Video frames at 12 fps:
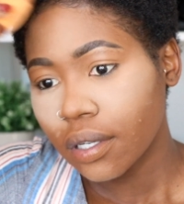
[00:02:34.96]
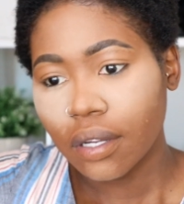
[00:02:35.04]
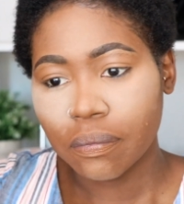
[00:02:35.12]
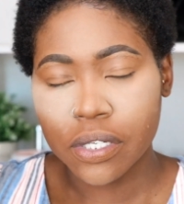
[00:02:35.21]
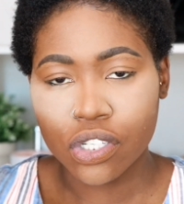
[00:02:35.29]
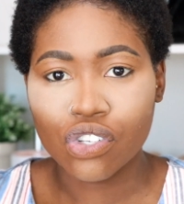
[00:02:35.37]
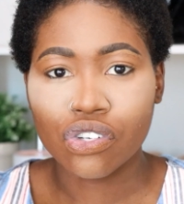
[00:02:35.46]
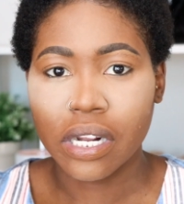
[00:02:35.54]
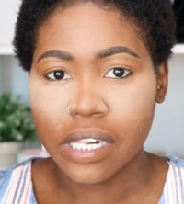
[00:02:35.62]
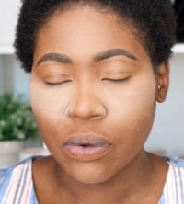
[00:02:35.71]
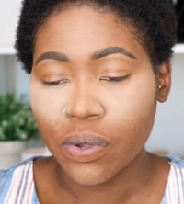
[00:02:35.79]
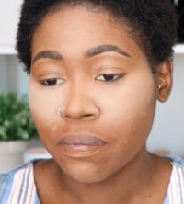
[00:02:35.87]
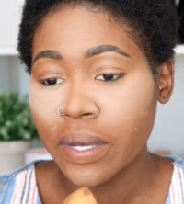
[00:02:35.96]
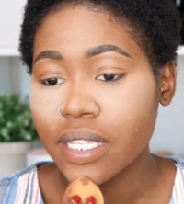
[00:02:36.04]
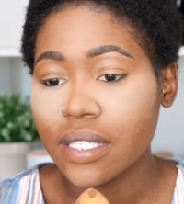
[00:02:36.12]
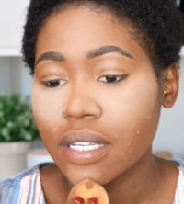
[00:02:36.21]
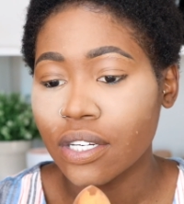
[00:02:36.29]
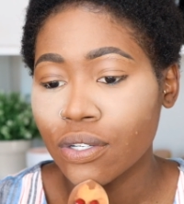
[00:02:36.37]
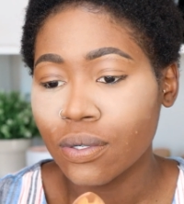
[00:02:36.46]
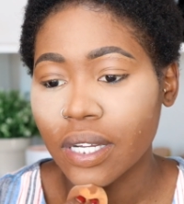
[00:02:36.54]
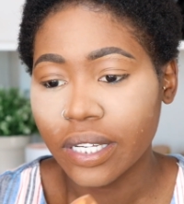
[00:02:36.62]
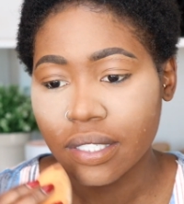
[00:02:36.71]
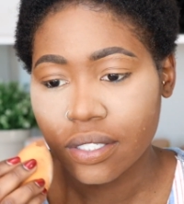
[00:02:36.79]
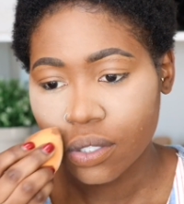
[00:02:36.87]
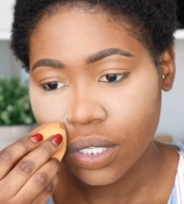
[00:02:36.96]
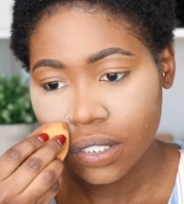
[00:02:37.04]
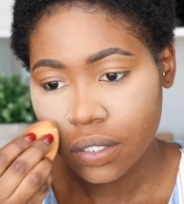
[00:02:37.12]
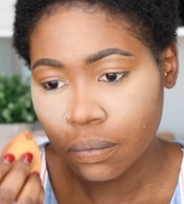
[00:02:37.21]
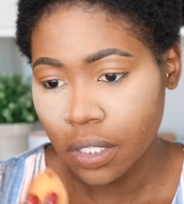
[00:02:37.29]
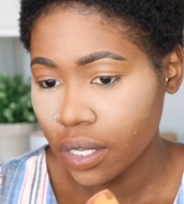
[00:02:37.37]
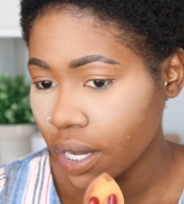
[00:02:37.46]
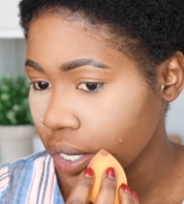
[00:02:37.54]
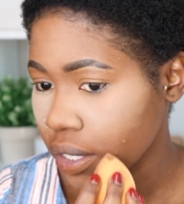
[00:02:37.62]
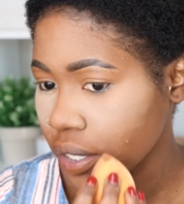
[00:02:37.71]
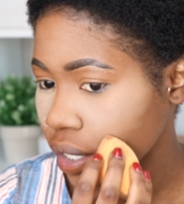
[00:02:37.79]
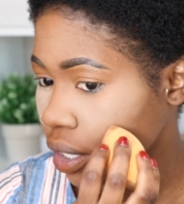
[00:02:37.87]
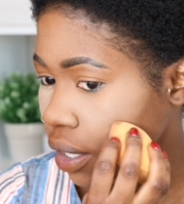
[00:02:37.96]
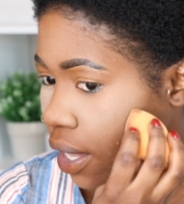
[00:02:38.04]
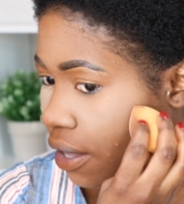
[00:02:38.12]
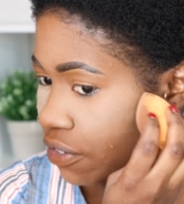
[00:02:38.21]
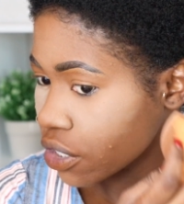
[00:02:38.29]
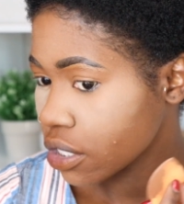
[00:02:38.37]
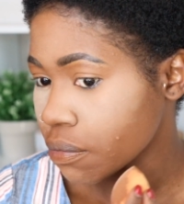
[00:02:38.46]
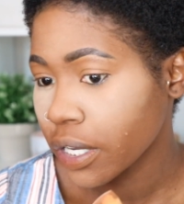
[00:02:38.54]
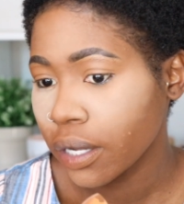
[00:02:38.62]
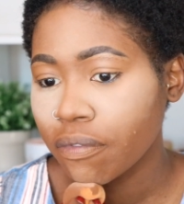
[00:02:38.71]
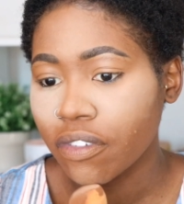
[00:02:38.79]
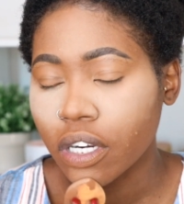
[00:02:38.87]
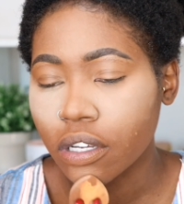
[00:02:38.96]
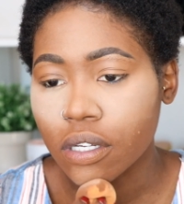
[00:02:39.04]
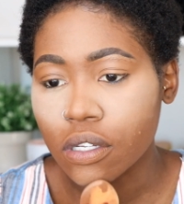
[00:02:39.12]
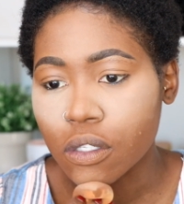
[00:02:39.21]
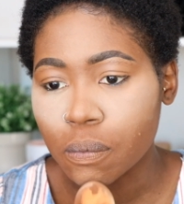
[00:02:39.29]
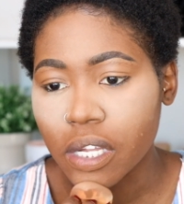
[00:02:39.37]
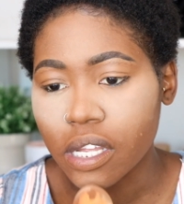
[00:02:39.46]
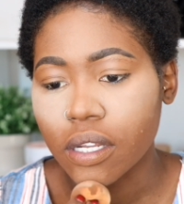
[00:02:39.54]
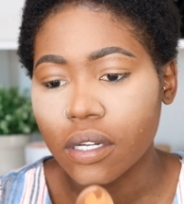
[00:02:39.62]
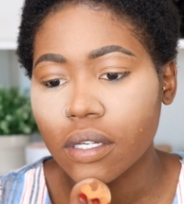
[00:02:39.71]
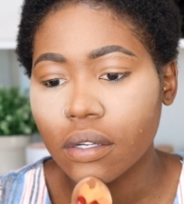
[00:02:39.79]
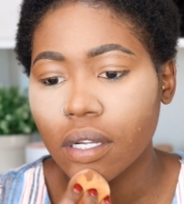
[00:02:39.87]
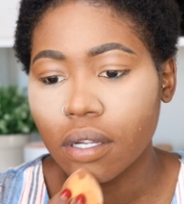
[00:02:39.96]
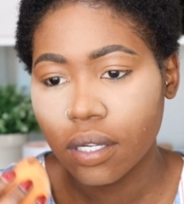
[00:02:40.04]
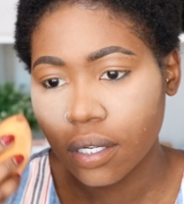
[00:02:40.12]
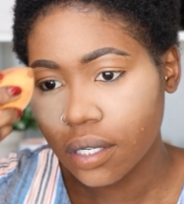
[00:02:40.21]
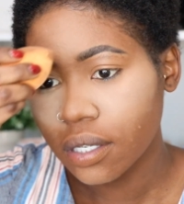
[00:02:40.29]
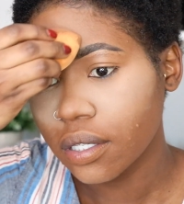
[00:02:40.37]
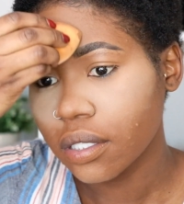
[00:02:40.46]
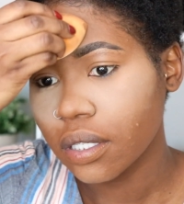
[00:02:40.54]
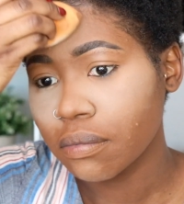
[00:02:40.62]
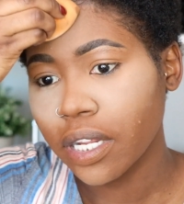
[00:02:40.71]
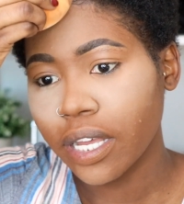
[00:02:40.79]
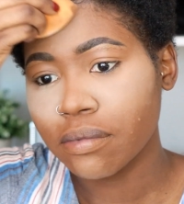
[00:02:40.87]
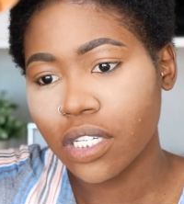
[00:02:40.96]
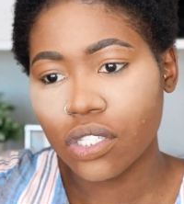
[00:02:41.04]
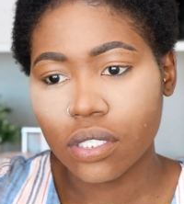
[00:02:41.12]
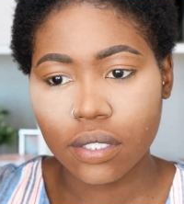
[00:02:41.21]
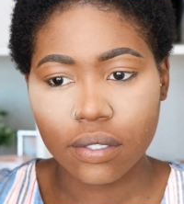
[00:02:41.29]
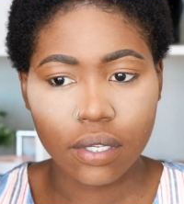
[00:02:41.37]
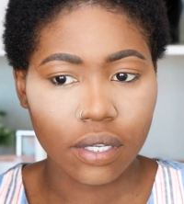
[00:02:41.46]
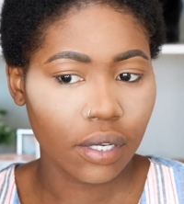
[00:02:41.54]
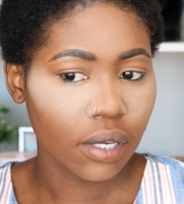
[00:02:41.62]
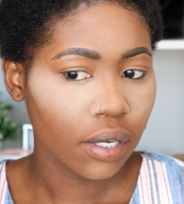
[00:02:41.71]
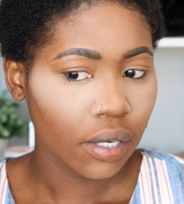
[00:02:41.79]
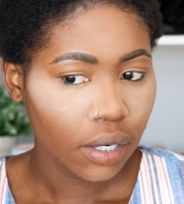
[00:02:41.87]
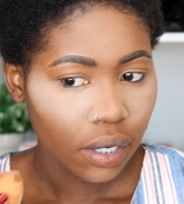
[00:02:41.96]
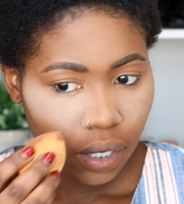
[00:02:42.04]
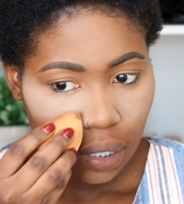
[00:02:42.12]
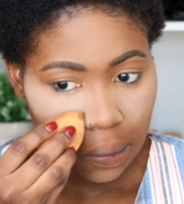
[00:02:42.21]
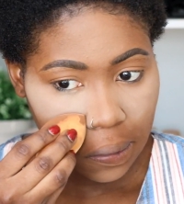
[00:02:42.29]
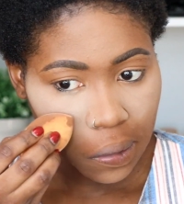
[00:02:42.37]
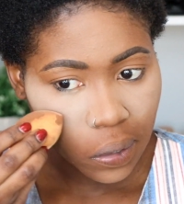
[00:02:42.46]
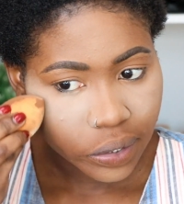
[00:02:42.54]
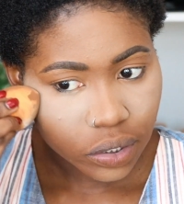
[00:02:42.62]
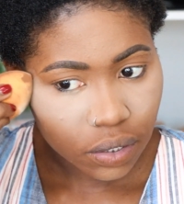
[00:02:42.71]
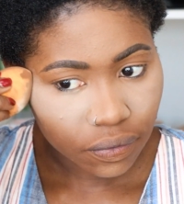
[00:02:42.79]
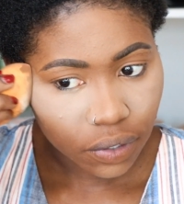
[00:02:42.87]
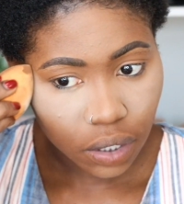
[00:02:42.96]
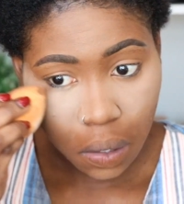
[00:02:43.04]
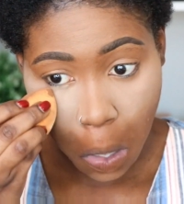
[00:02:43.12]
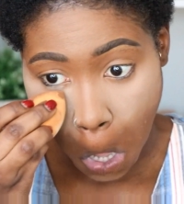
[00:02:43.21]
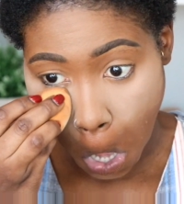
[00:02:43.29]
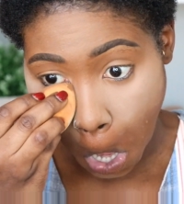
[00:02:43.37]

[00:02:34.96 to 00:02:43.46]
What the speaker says: I've been struggling with my skin, you guys. Trust me, I love to do makeup videos, but sometimes I don't know, I just feel